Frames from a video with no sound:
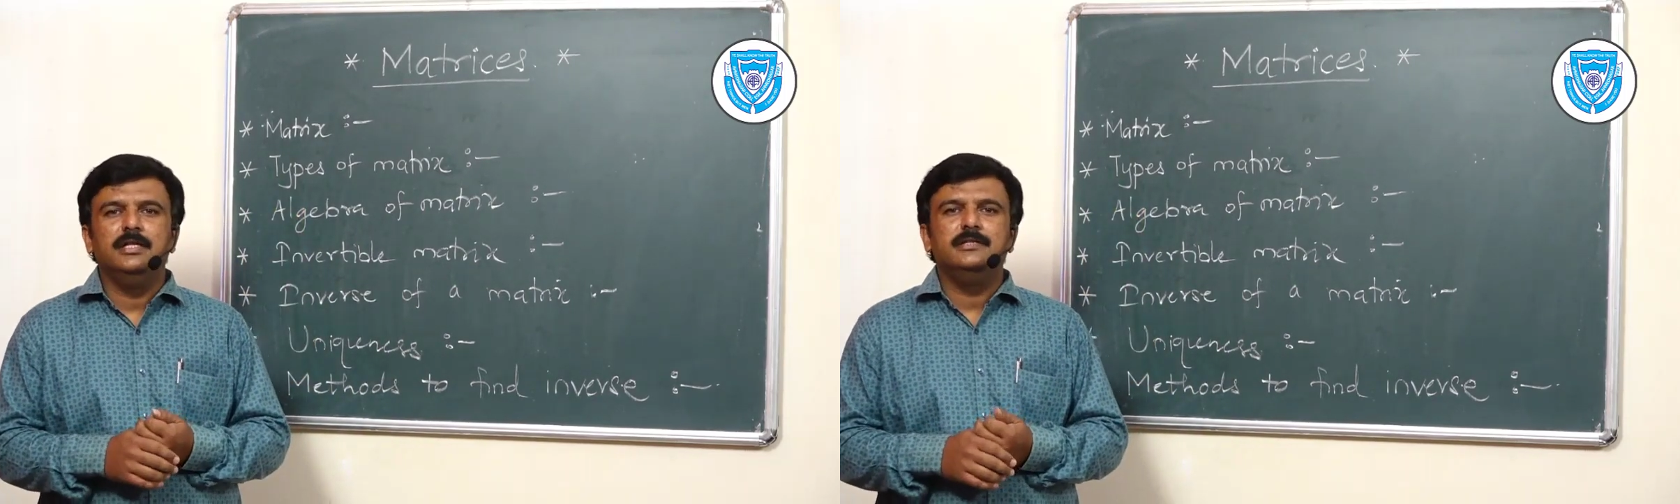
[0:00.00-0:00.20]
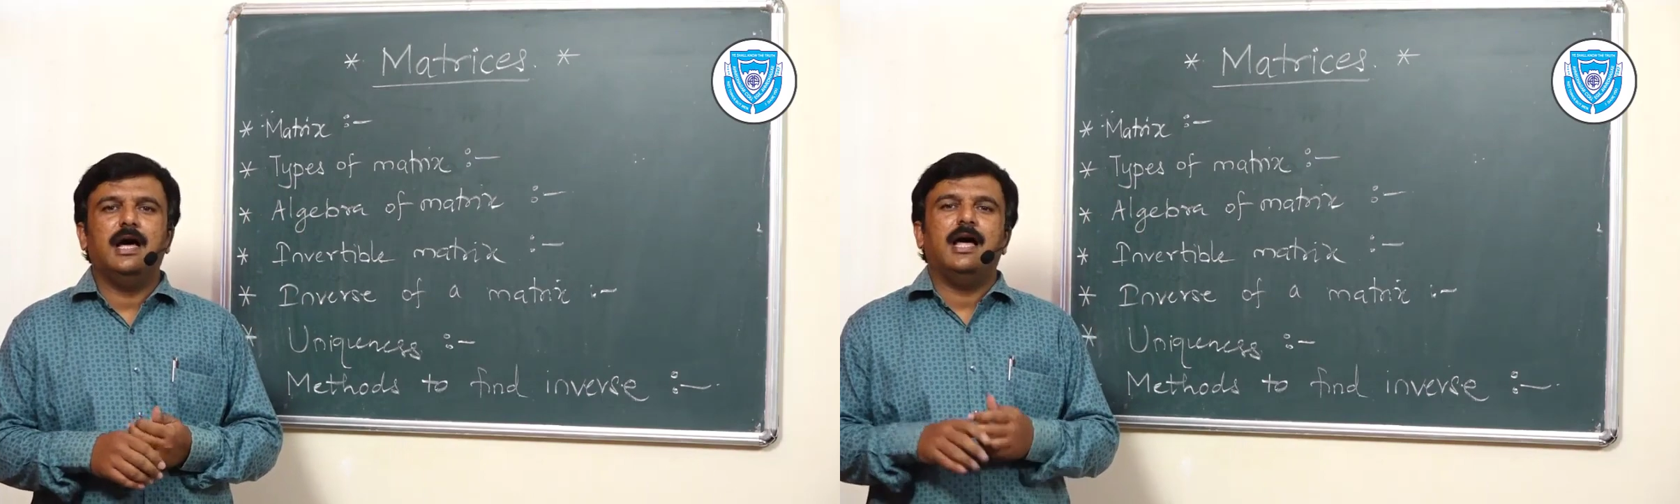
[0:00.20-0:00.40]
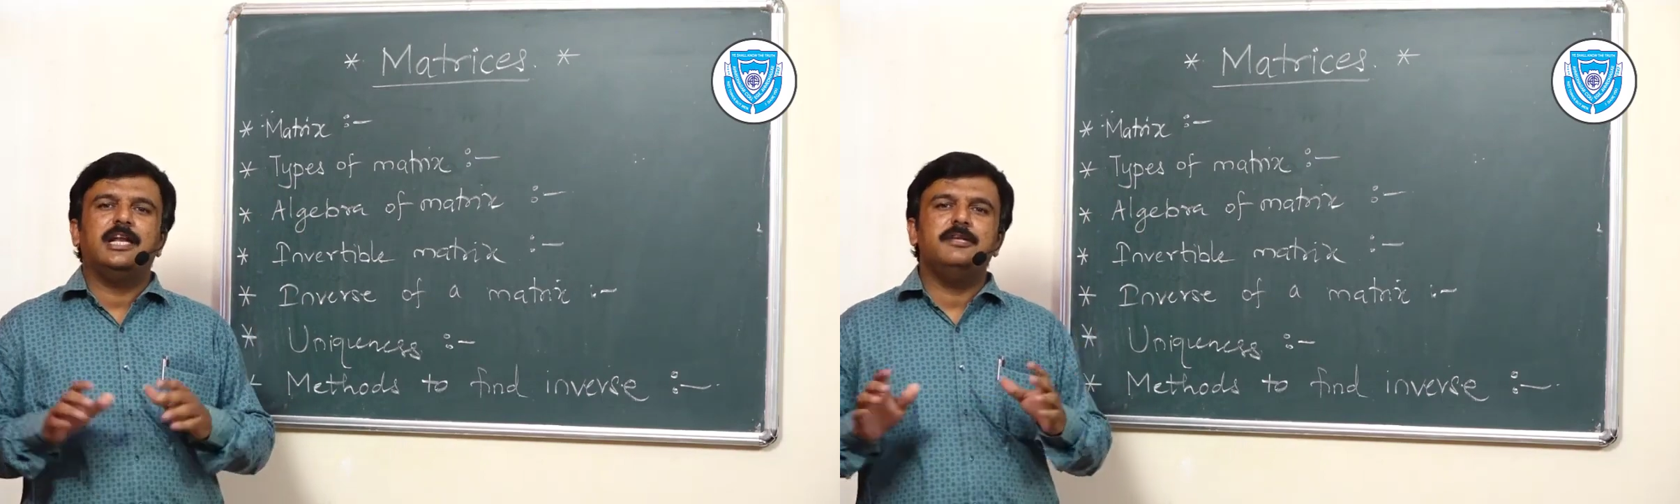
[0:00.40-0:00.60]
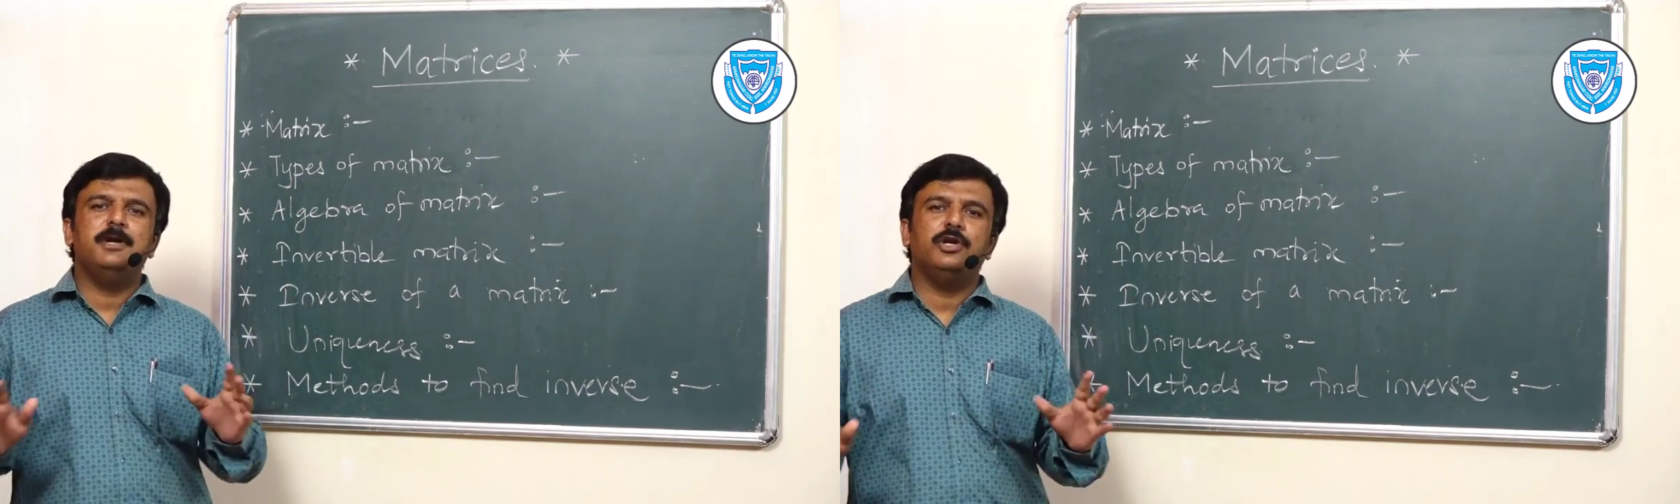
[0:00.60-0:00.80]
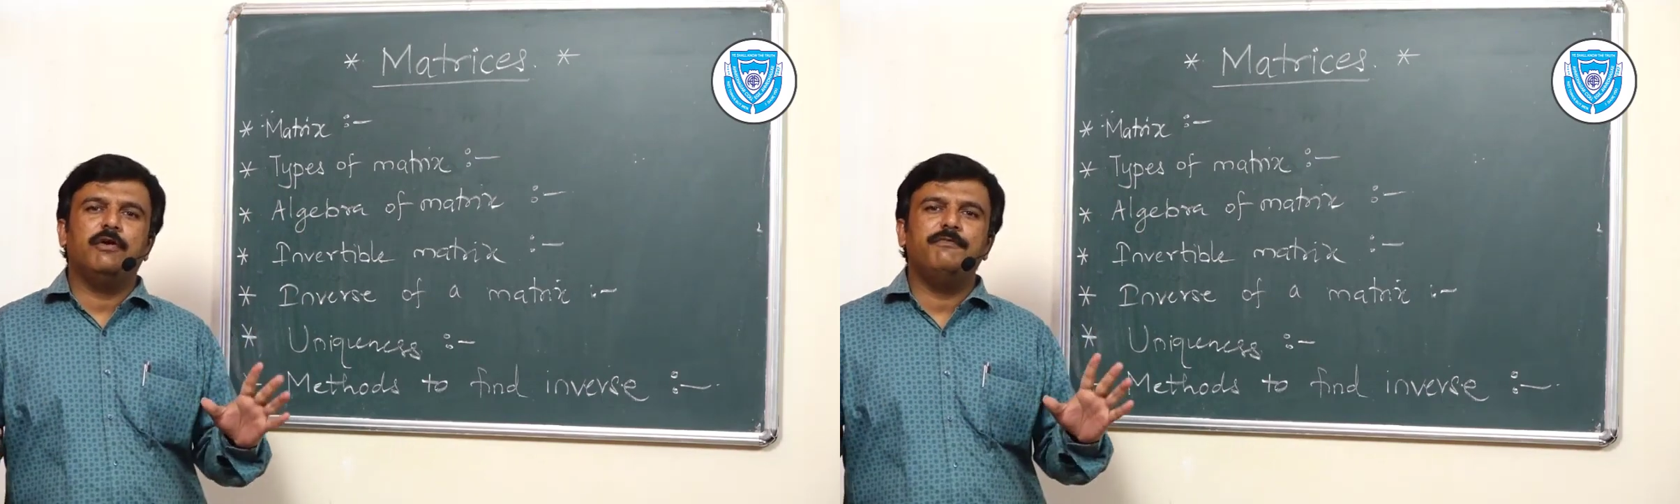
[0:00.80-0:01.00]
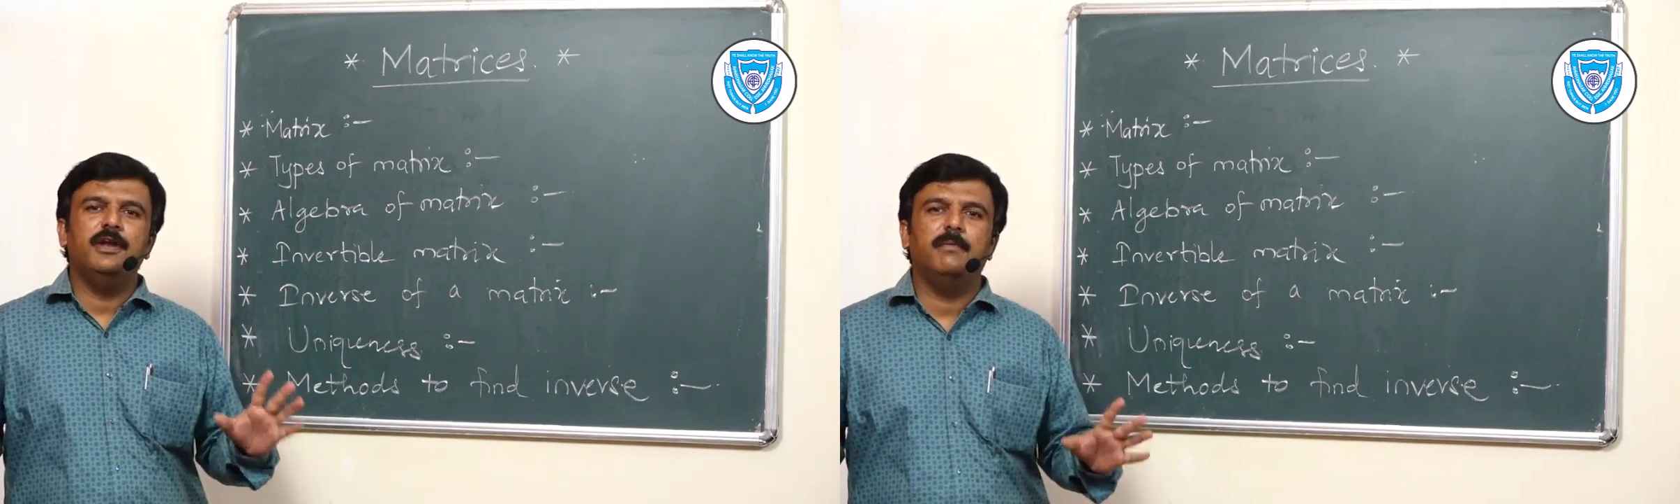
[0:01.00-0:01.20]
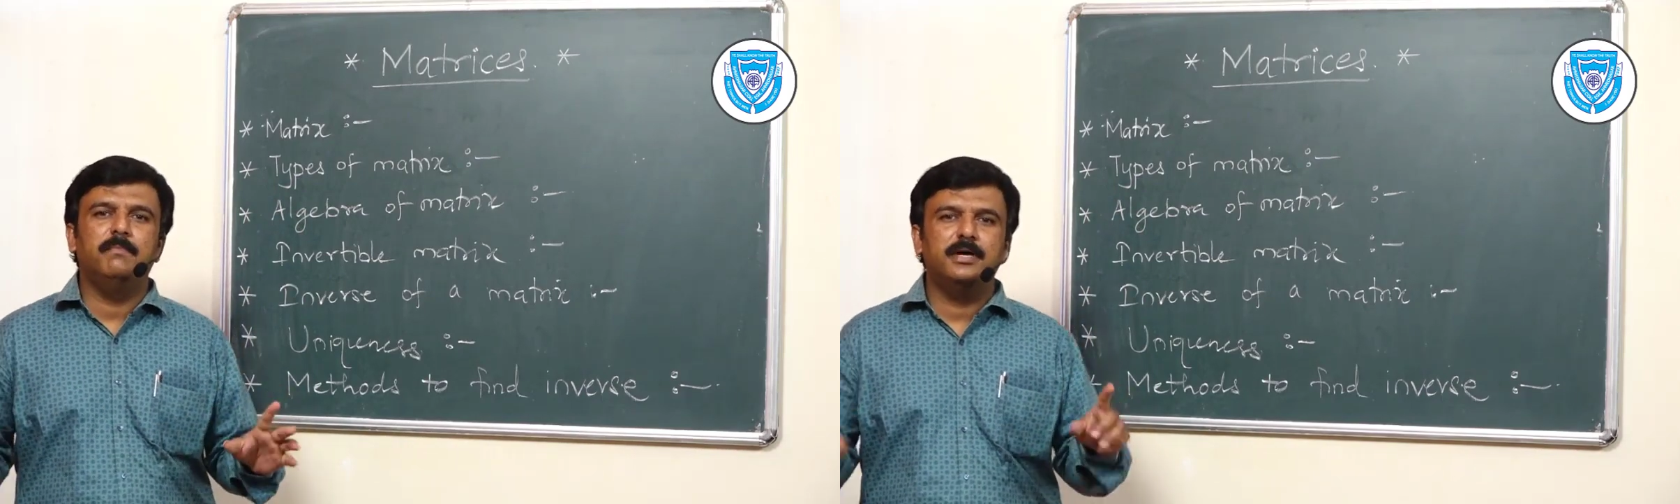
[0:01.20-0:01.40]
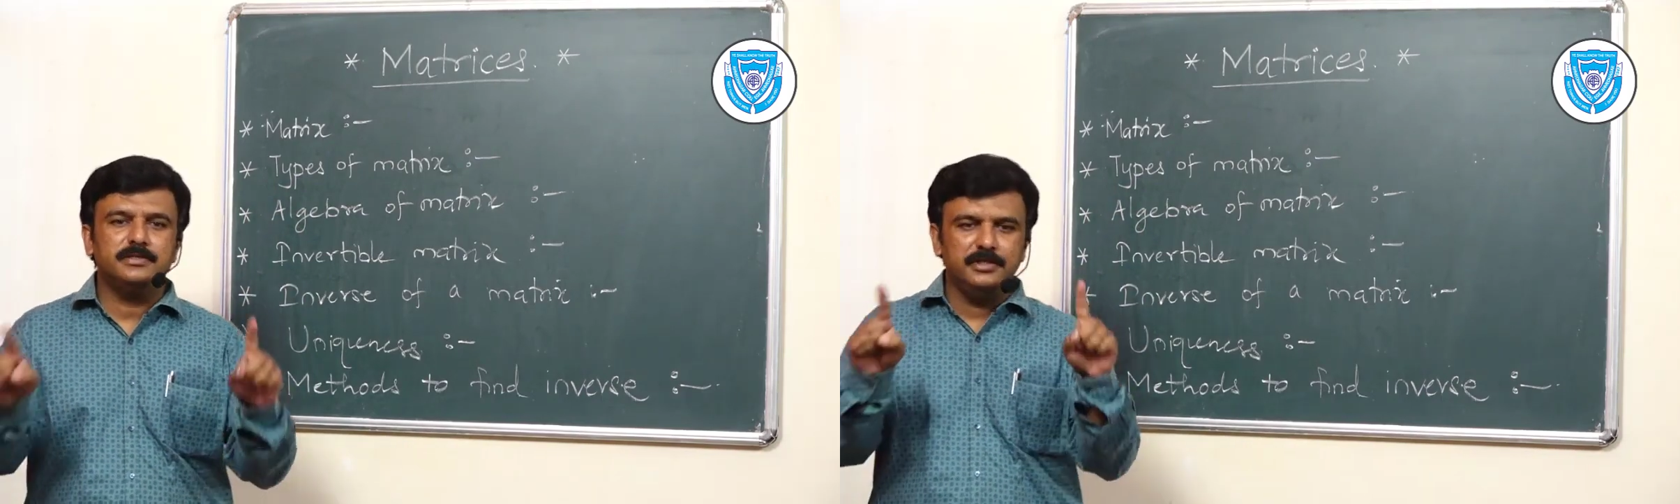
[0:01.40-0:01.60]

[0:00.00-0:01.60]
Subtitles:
The arrangement of numbers